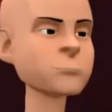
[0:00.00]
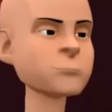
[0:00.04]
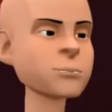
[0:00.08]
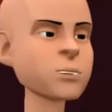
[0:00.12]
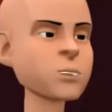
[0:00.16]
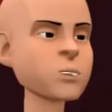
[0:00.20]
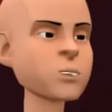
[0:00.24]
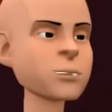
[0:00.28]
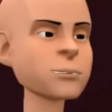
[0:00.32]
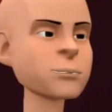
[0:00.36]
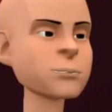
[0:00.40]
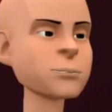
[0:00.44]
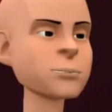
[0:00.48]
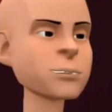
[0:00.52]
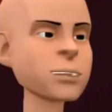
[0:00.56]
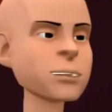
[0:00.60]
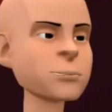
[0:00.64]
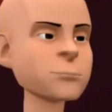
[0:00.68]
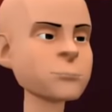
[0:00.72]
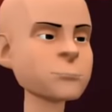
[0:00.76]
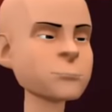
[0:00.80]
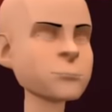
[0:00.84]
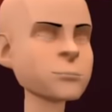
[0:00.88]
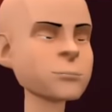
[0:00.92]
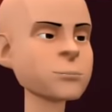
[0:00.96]
Oh,
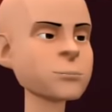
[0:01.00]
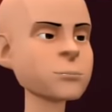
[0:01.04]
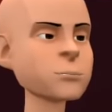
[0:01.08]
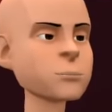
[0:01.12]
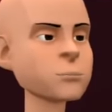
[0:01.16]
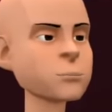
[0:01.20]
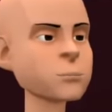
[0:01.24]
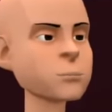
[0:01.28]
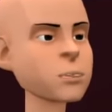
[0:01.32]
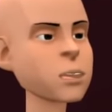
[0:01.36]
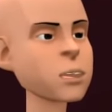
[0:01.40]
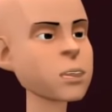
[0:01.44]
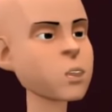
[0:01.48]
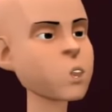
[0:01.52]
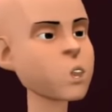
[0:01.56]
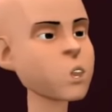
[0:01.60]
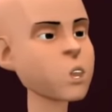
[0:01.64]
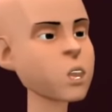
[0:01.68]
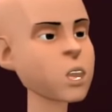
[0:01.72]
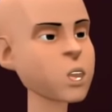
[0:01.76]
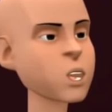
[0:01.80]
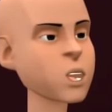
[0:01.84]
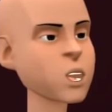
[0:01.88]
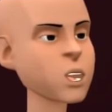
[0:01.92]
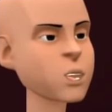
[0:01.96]
him. He's
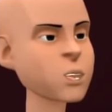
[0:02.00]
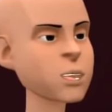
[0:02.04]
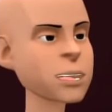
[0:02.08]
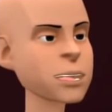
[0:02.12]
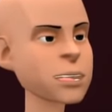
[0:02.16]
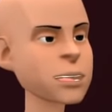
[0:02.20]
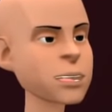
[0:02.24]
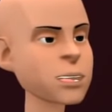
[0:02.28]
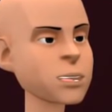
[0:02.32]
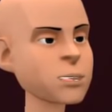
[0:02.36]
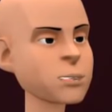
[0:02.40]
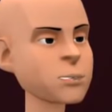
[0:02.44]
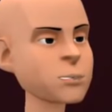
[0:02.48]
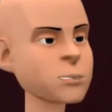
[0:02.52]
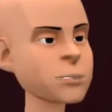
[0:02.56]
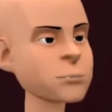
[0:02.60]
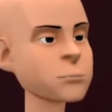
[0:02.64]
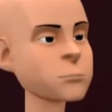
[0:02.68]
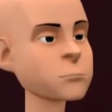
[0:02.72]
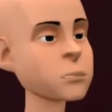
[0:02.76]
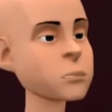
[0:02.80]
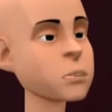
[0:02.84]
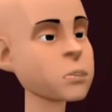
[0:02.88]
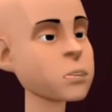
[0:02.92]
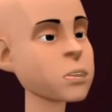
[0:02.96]
all your haters
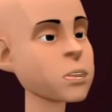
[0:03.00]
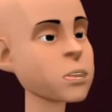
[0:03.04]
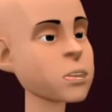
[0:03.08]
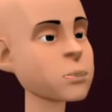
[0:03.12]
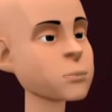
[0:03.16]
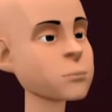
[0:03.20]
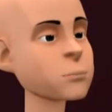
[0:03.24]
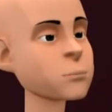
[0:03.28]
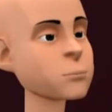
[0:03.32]
combined.